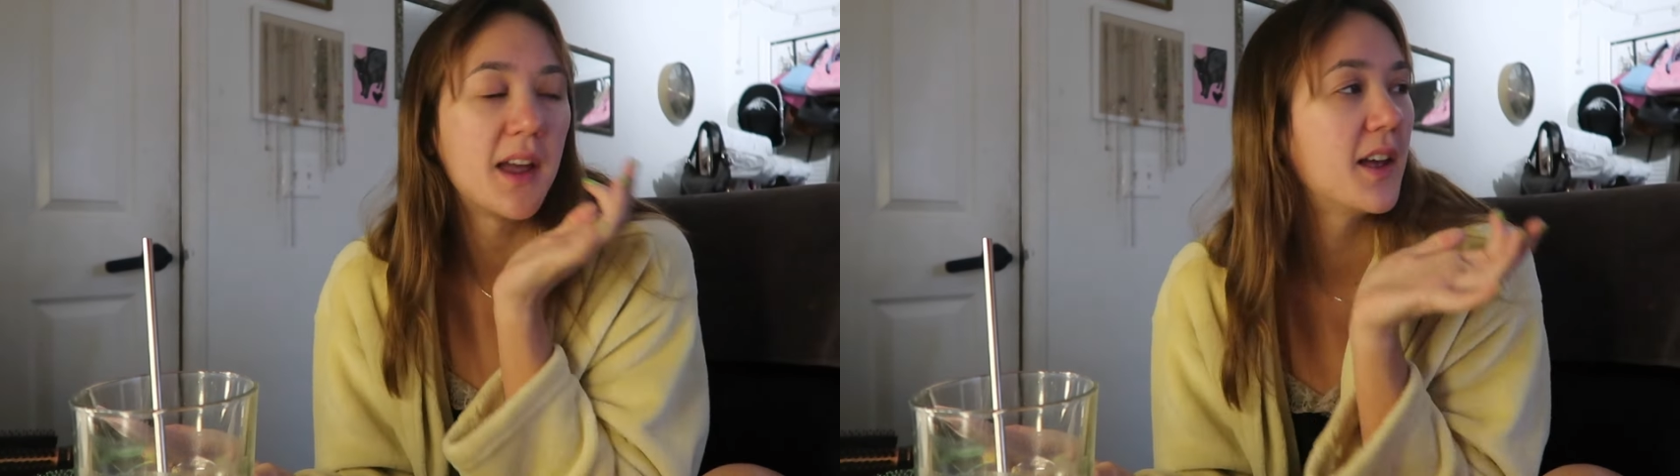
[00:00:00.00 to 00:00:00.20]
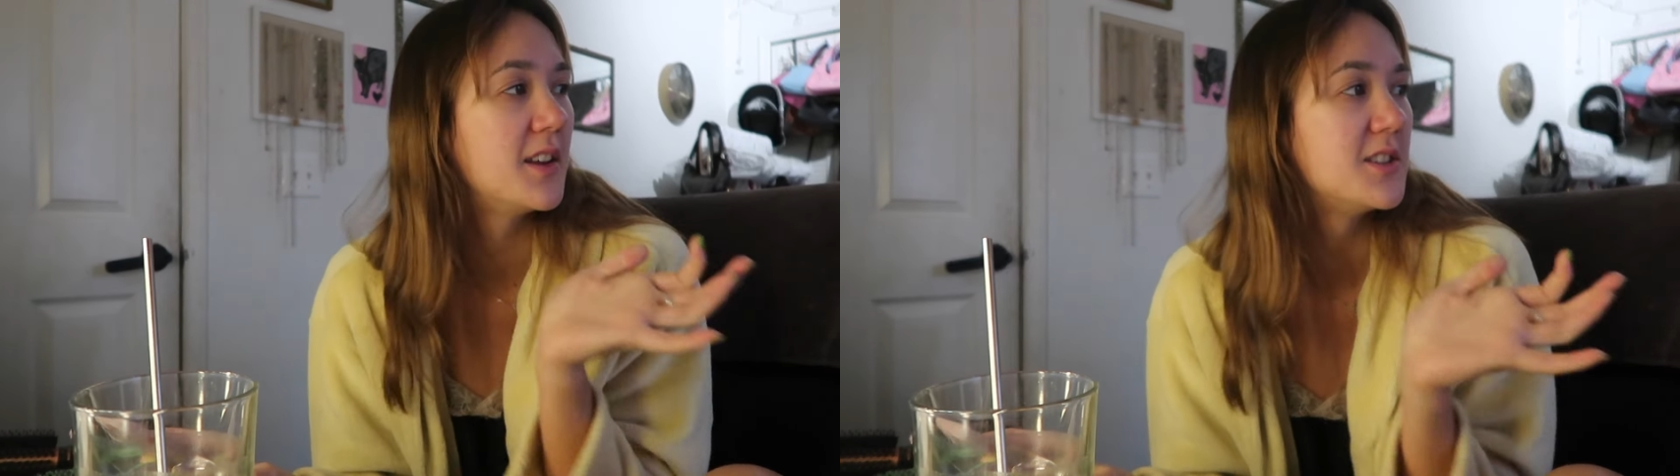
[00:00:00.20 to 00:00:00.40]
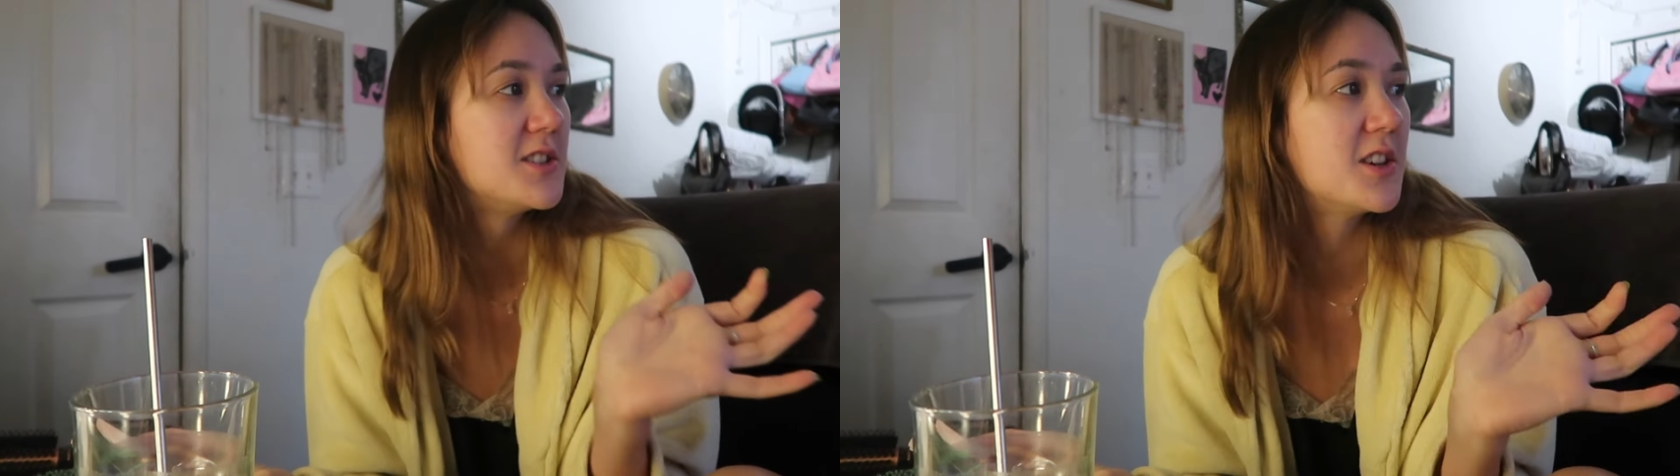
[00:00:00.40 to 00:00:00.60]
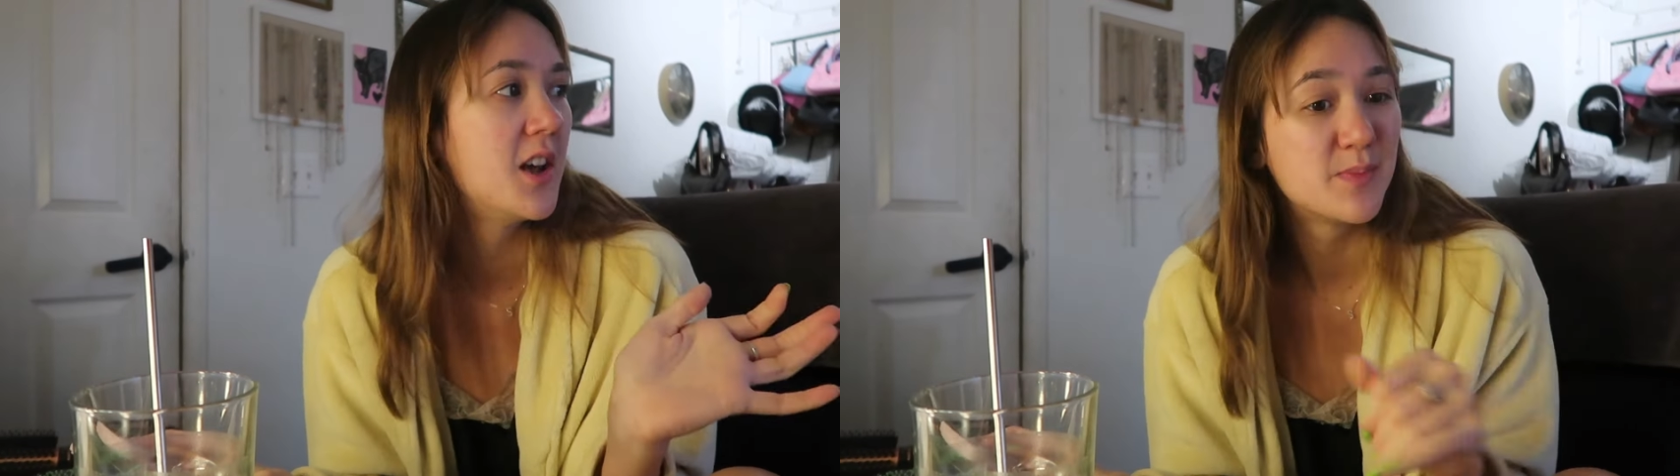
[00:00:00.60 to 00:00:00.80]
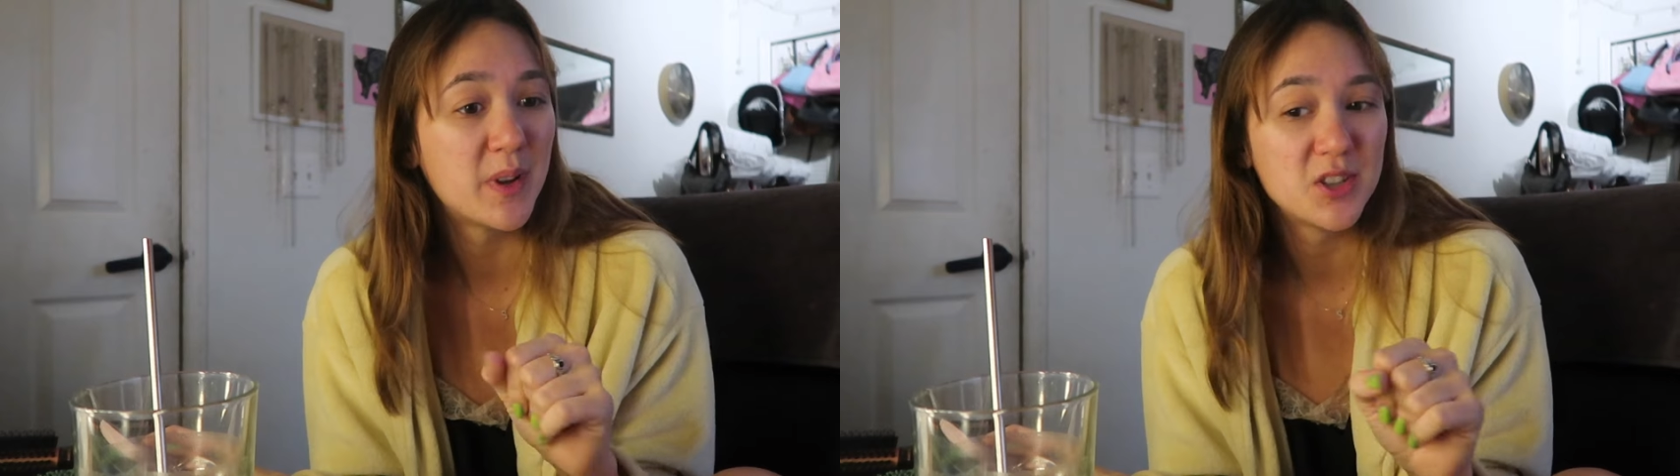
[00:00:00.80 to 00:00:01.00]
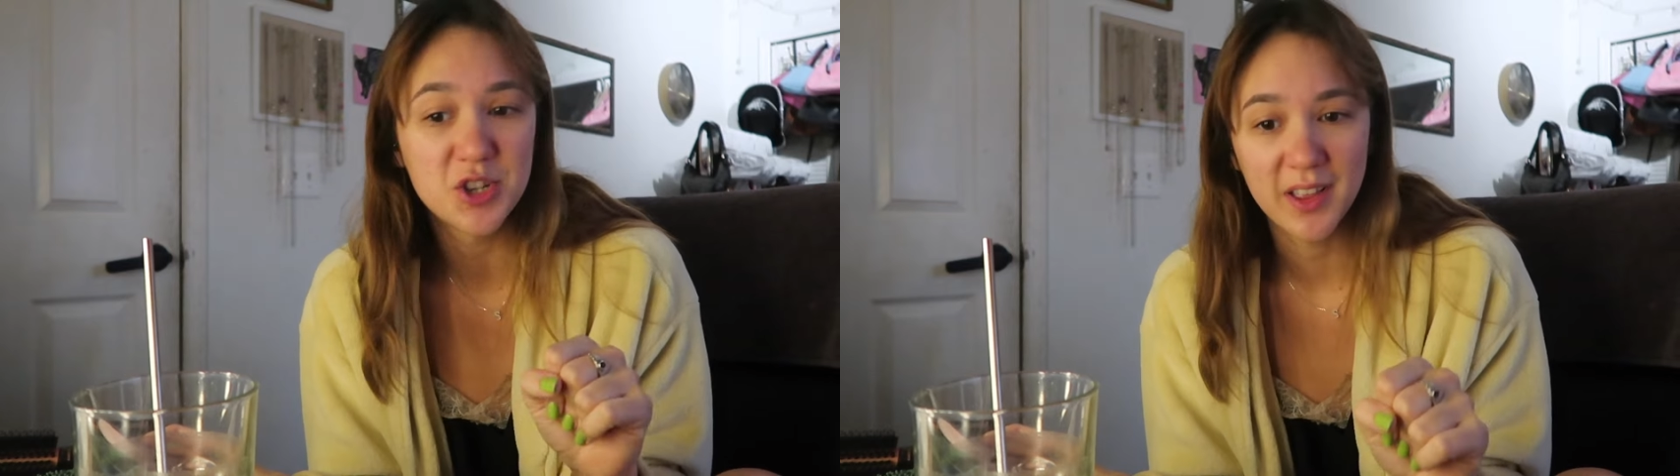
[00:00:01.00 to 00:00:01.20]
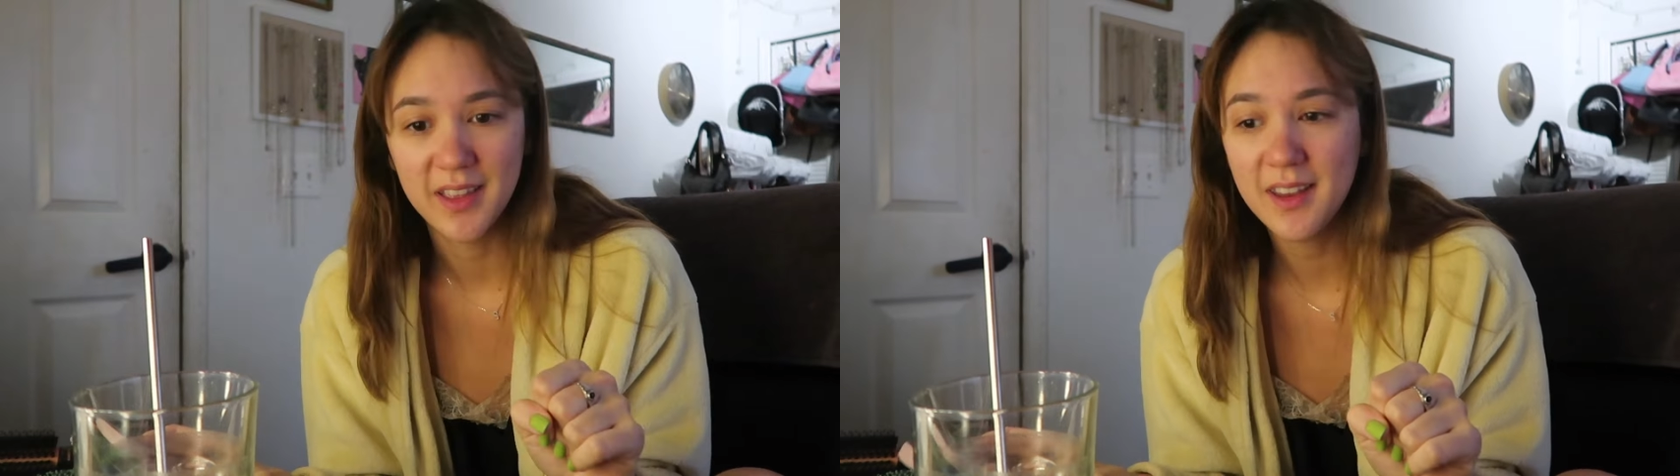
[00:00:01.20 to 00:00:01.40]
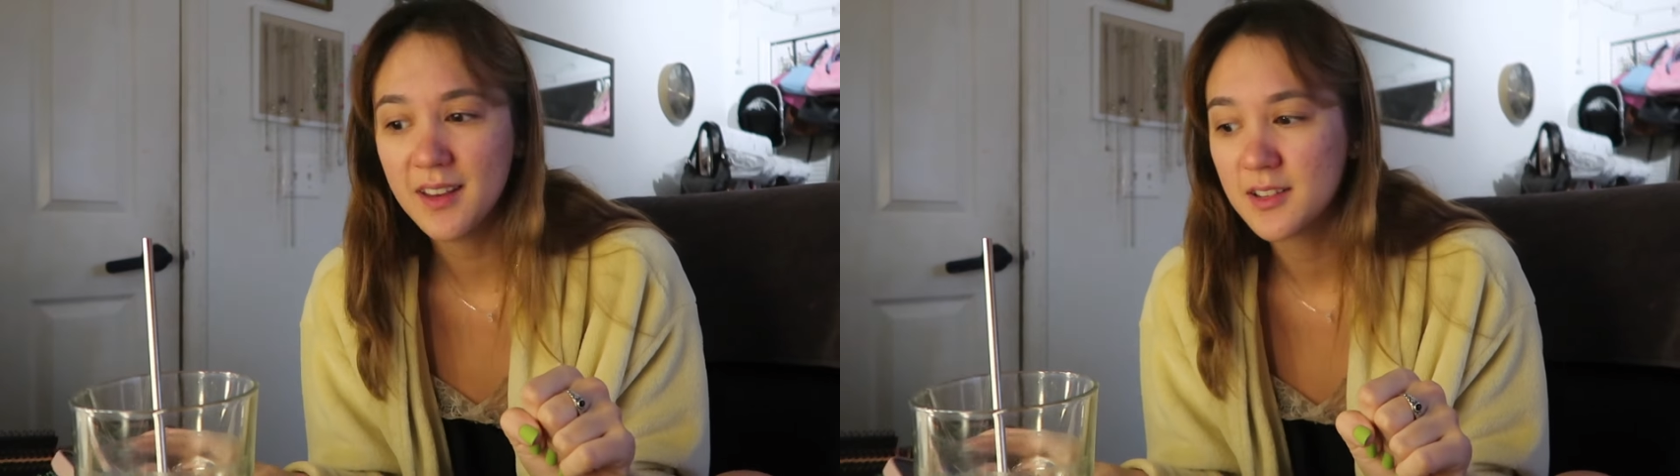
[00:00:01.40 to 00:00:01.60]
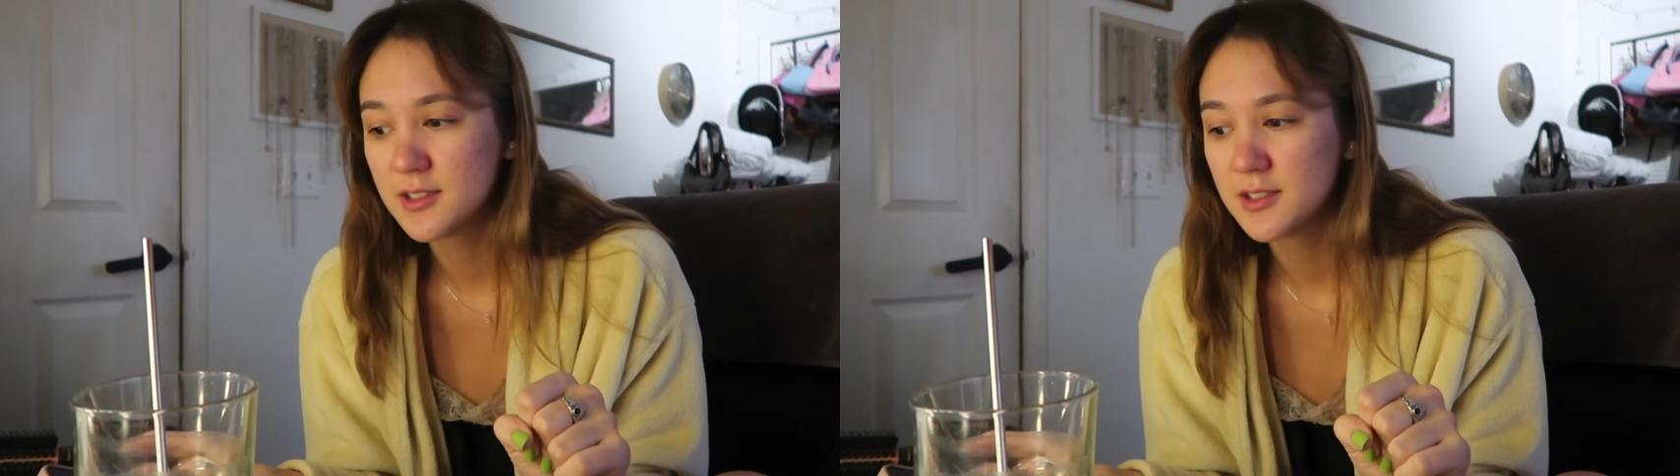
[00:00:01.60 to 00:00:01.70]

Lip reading: and it's been chilly.